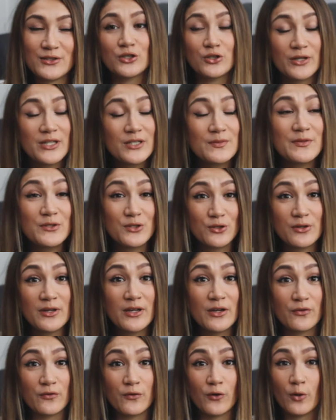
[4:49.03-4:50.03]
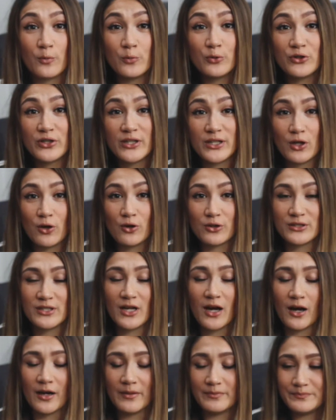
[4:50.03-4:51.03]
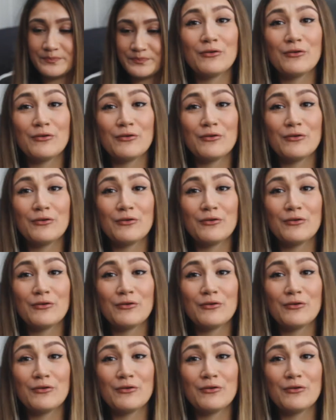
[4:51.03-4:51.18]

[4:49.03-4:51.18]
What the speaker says: So he's been doing it for a pretty long time.